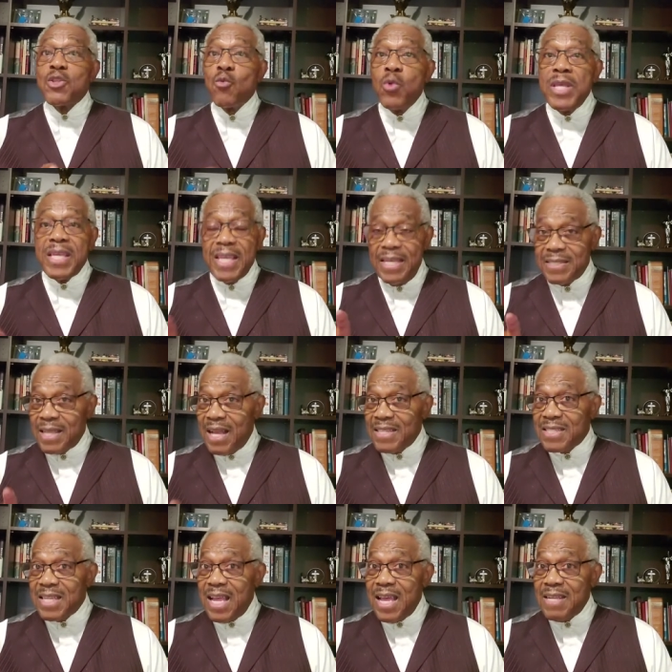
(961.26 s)
week, as I
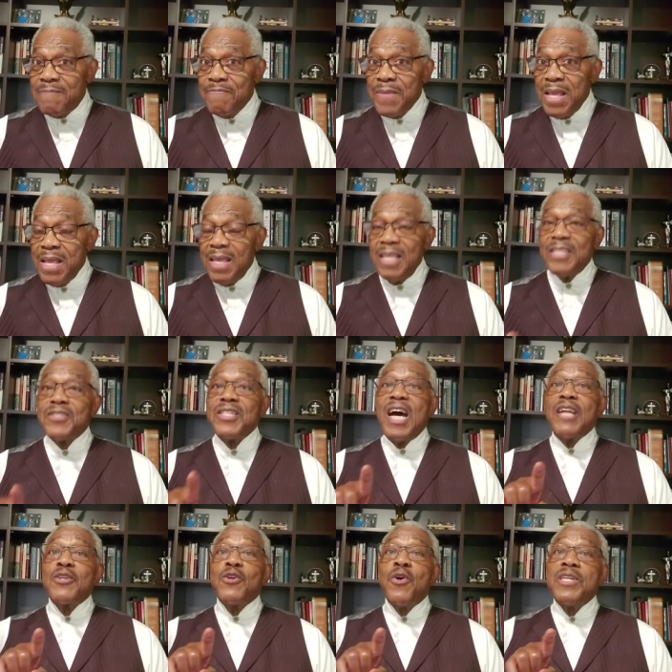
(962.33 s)
said, is
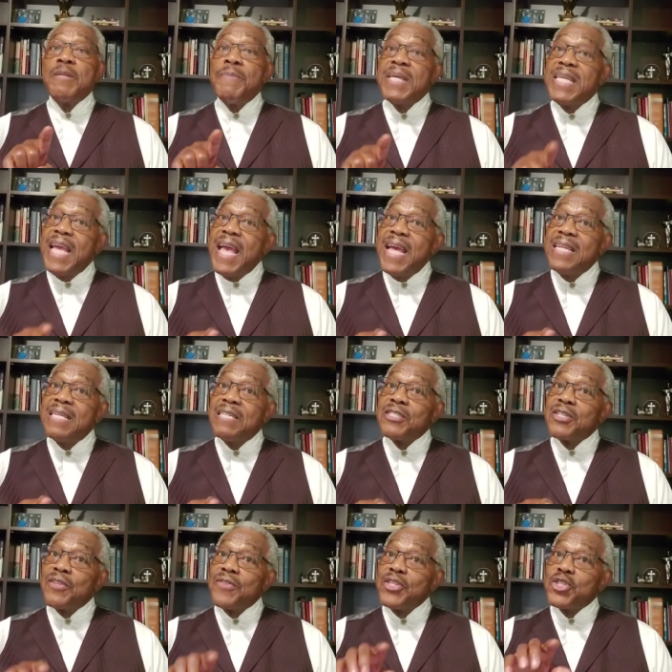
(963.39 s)
not going to begin
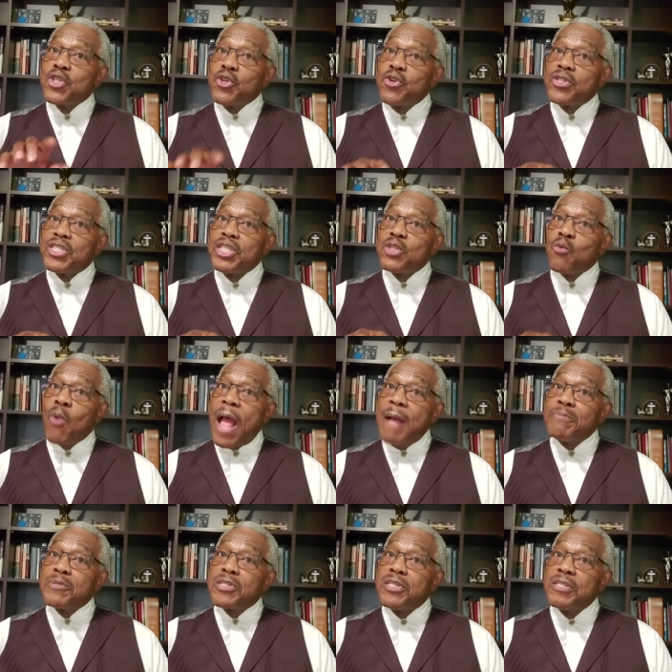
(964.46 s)
until the church is
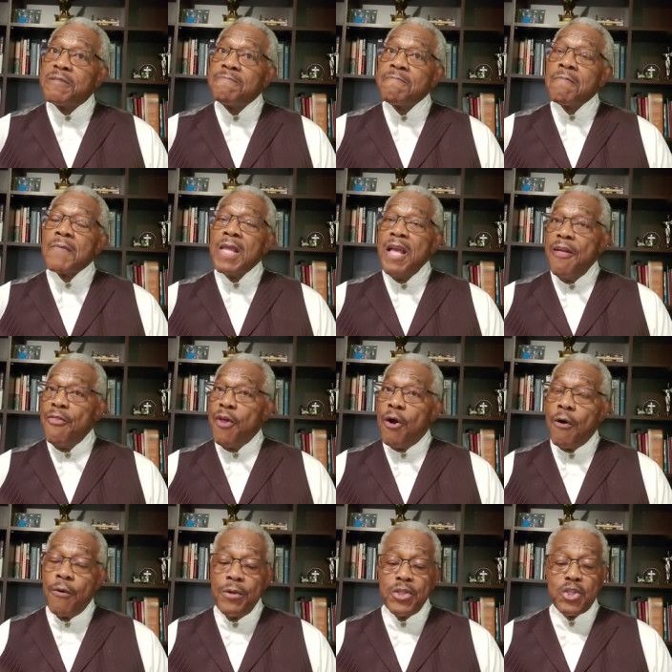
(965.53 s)
raptured and the
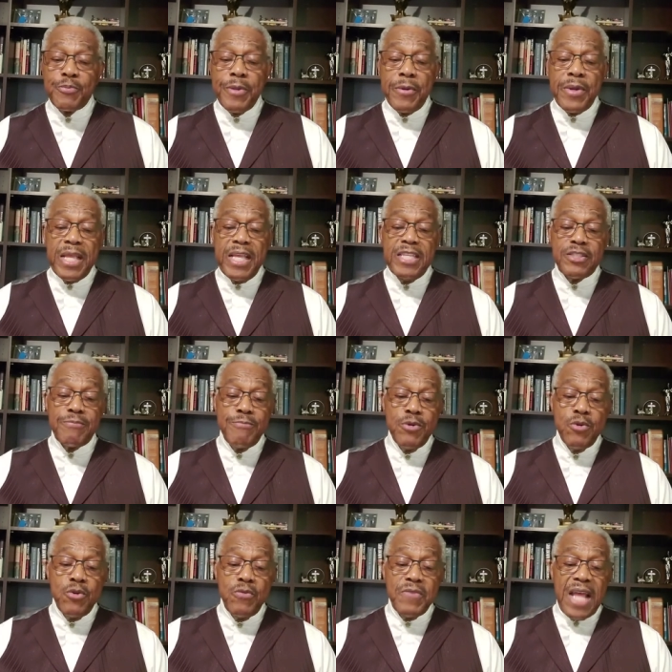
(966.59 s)
Holy Spirit is
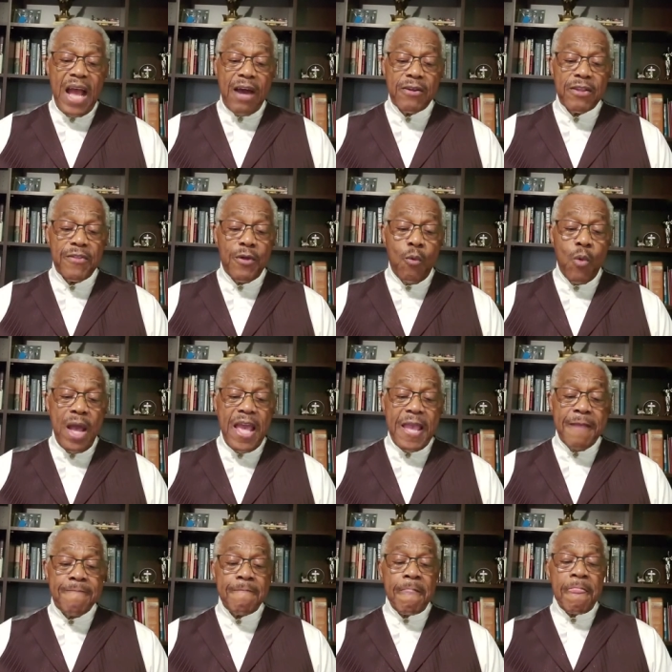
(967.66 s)
moved out of the
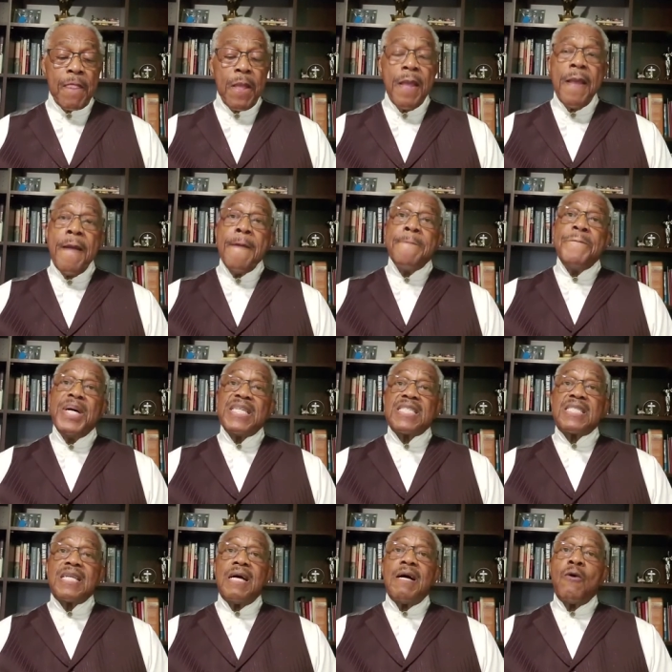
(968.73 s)
way.
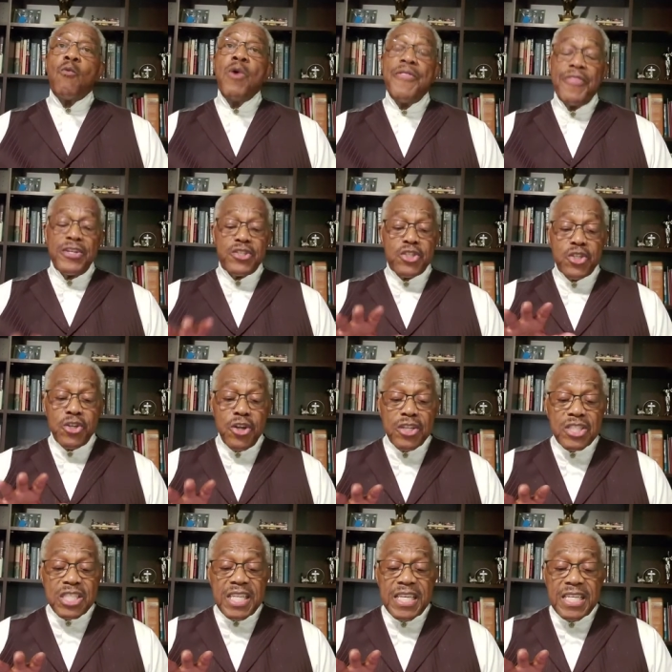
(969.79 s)
But uh, when the
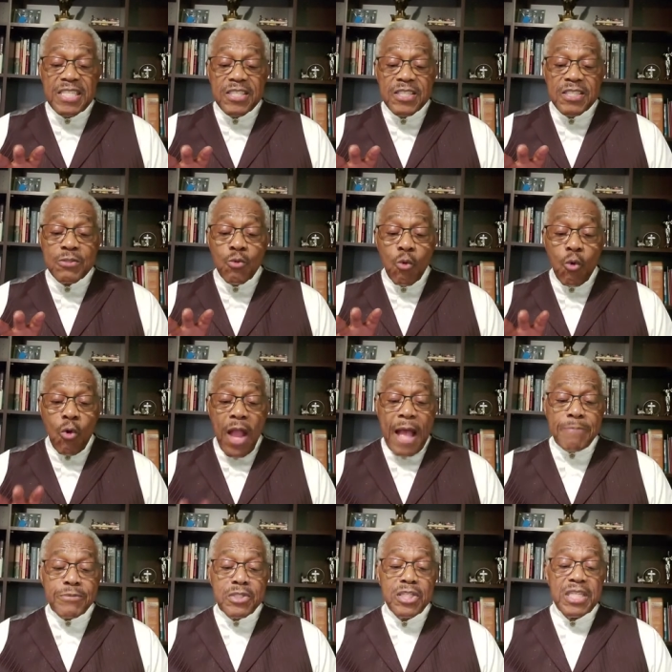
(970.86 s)
church is
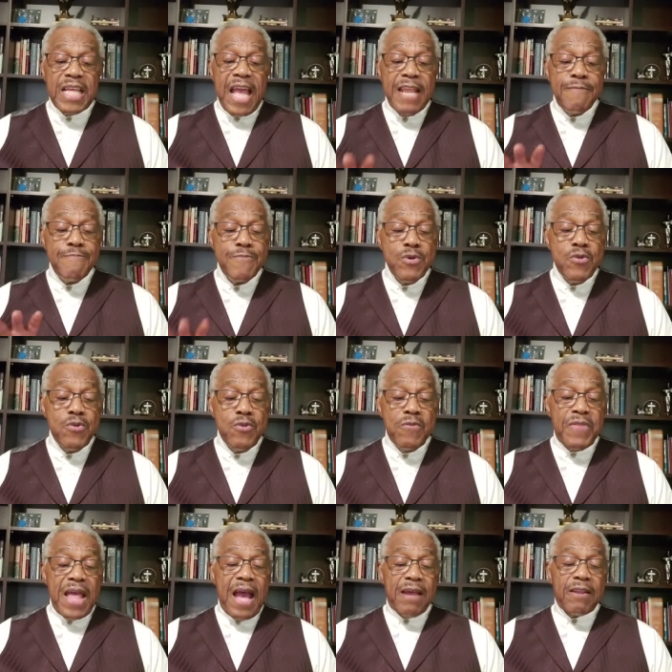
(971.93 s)
raptured and
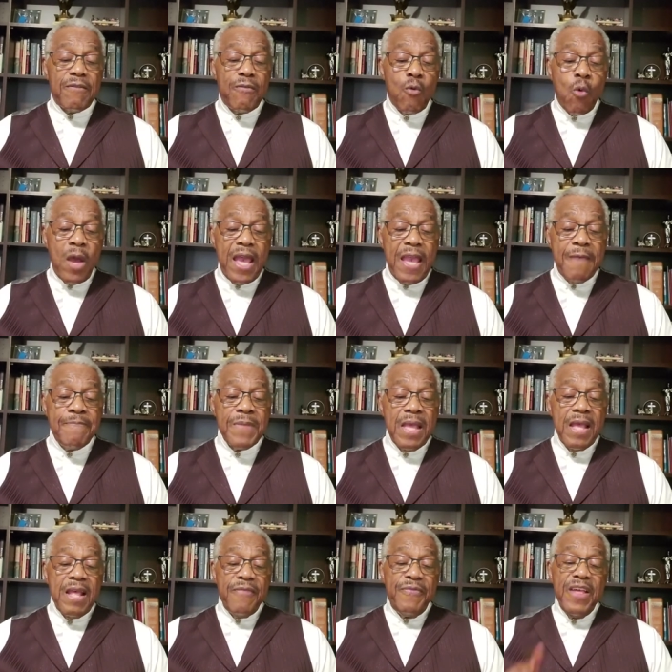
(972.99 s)
moved out of the way,
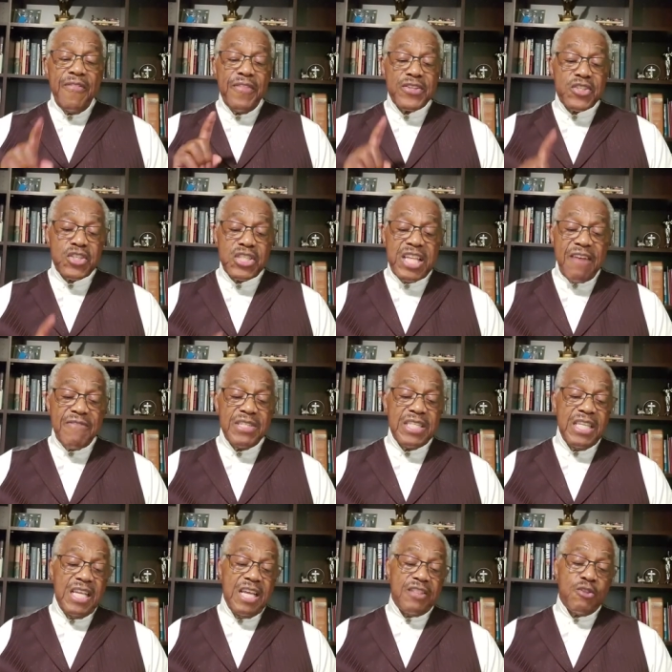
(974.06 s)
then the
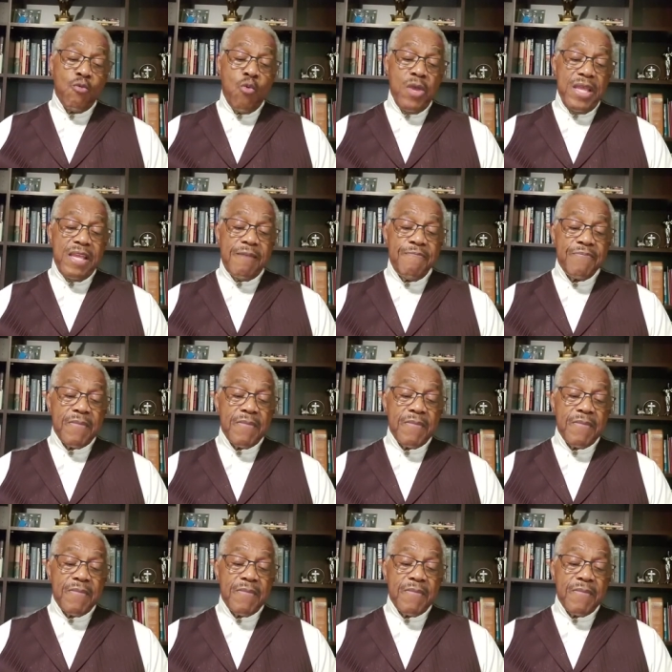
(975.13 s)
70th week